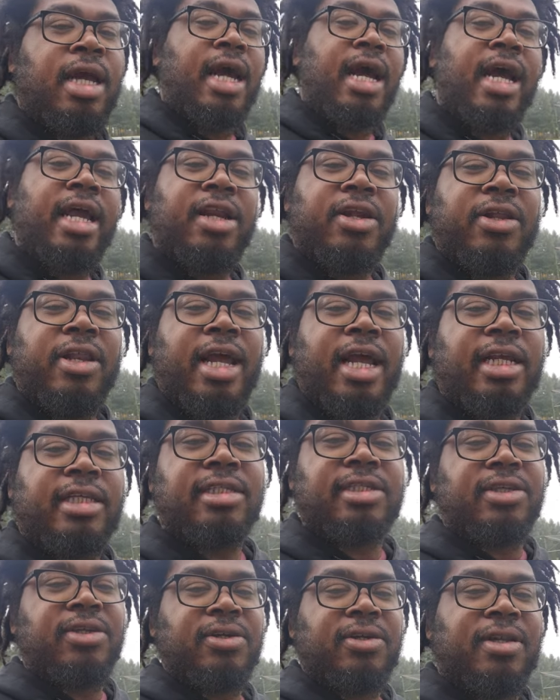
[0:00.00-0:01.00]
I don't like
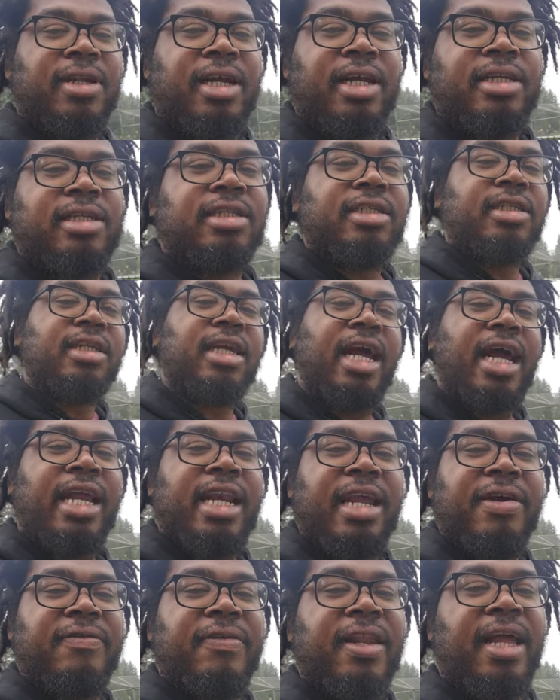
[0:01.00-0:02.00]
school lunch. I
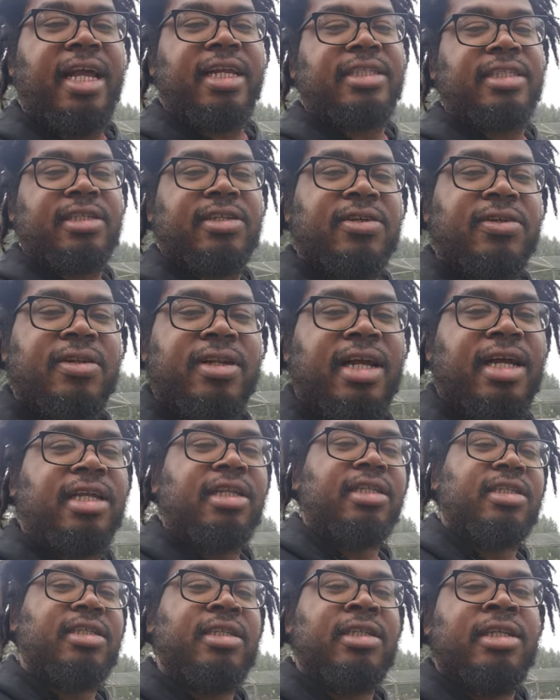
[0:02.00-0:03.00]
never liked school
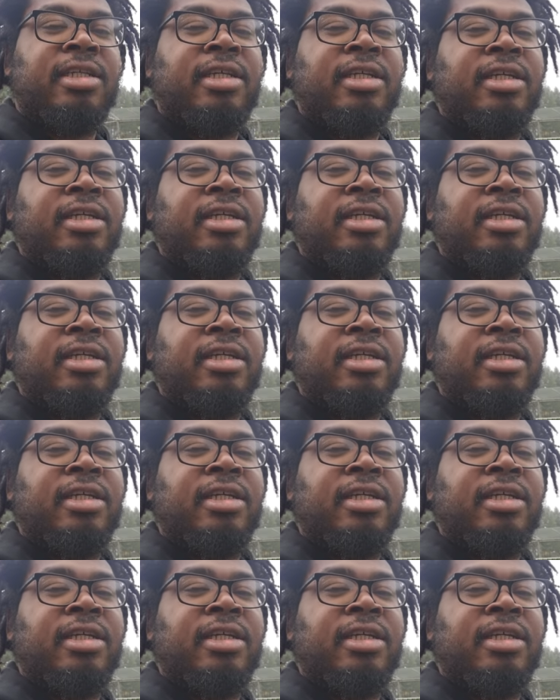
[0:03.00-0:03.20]
lunch.